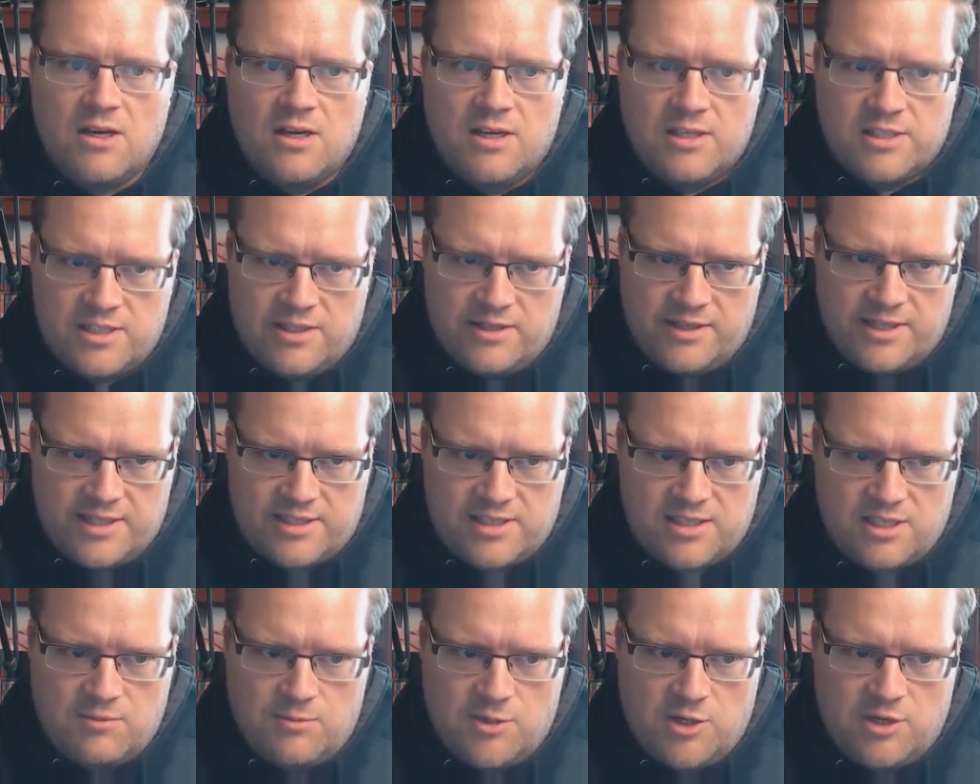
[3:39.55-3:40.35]
So the
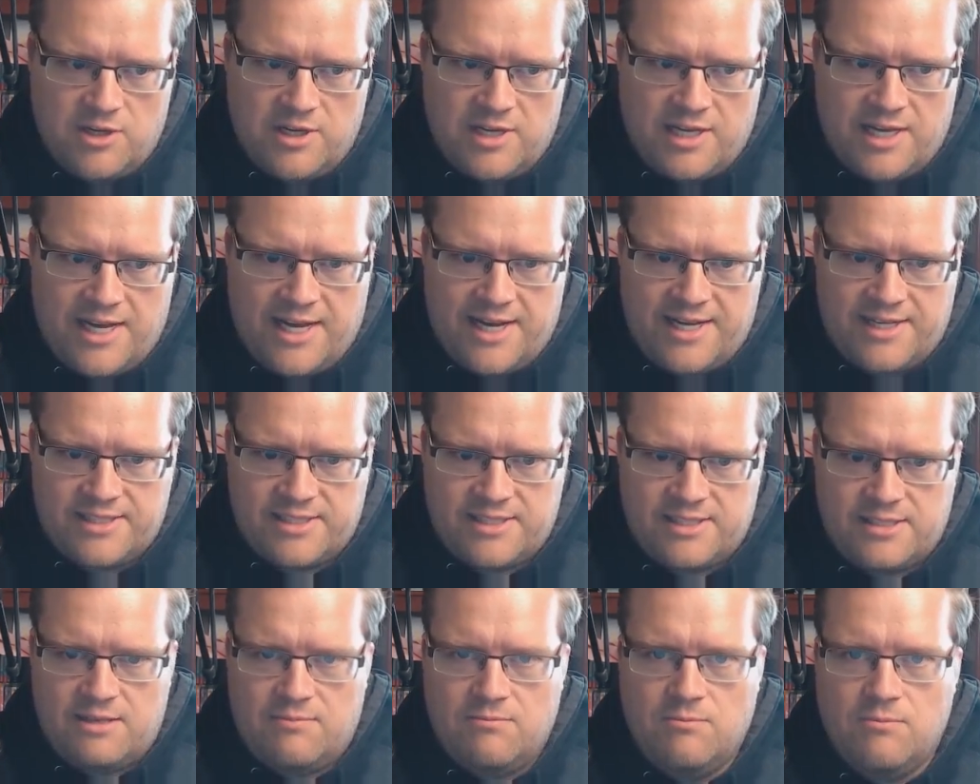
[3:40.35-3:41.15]
Nuxt community
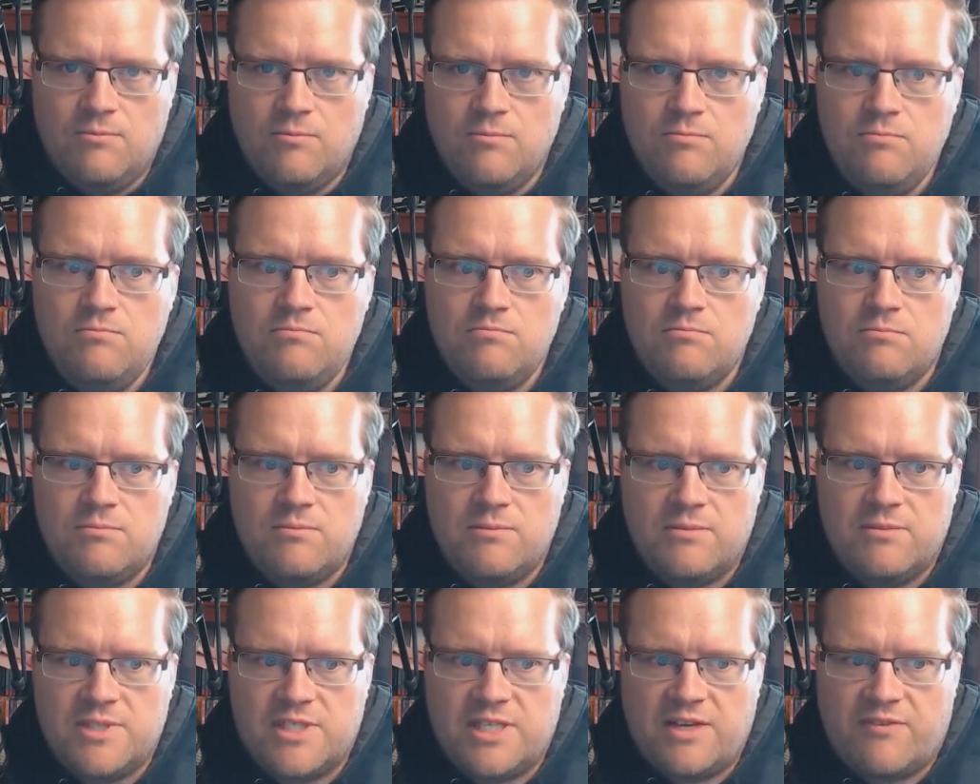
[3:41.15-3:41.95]
has
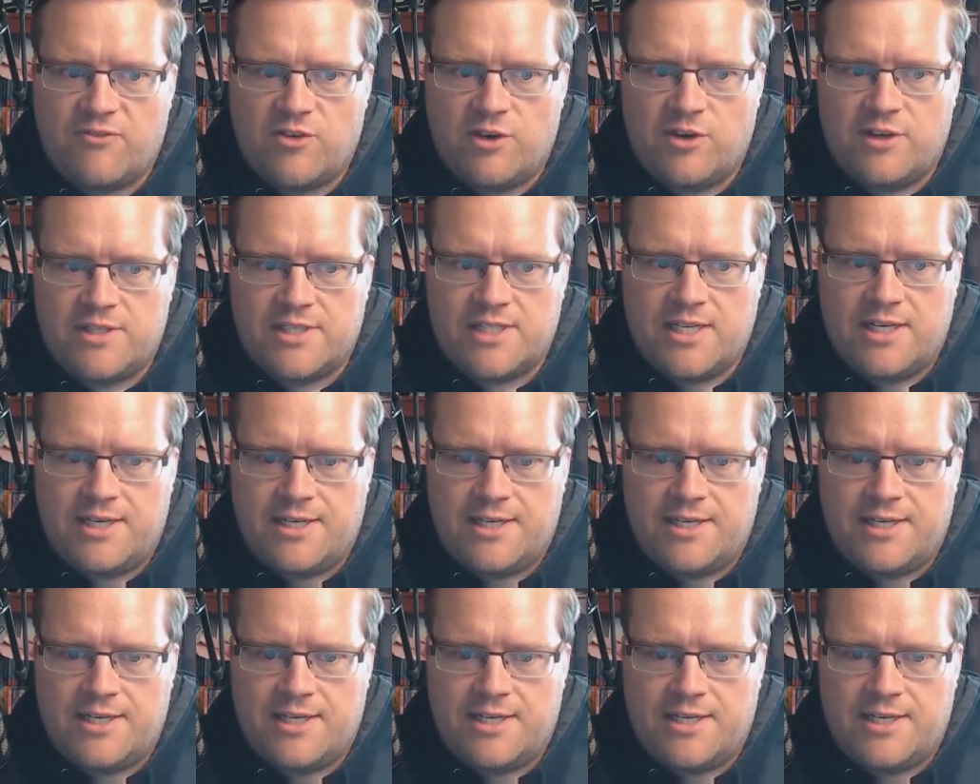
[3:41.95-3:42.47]
different